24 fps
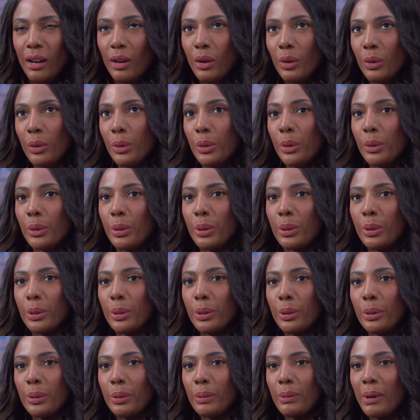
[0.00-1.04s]
Ooh.
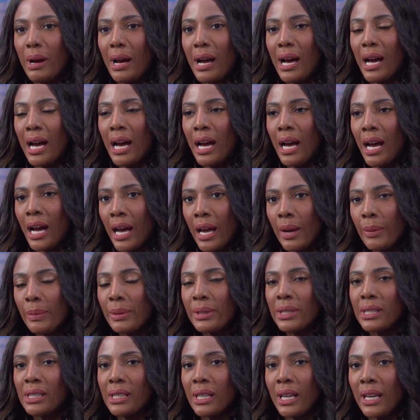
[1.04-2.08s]
I would
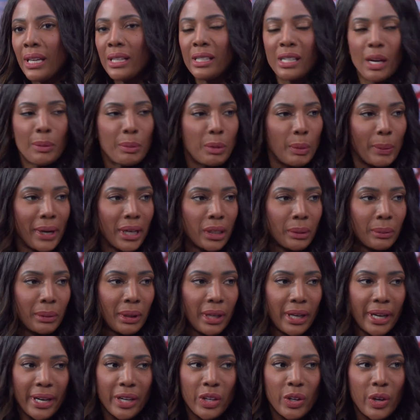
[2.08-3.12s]
say double bottom
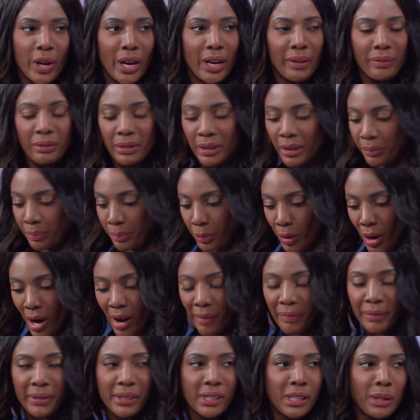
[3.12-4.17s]
line. You have to,
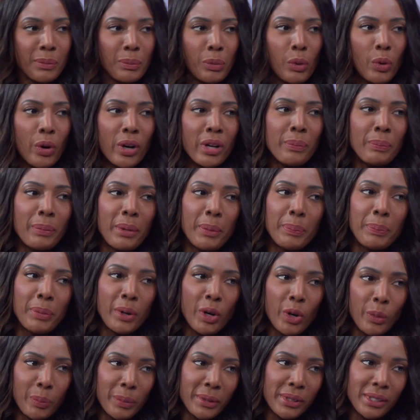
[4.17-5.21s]
profit's important, but
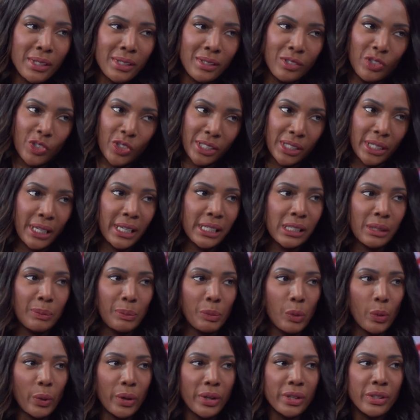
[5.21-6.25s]
purpose is just as
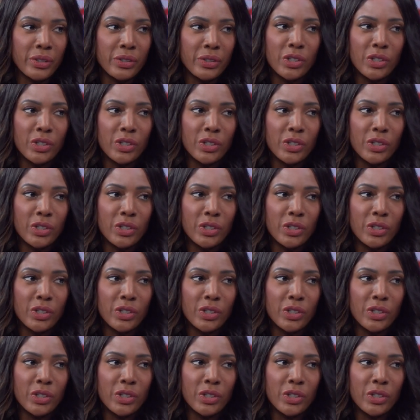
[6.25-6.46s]
important.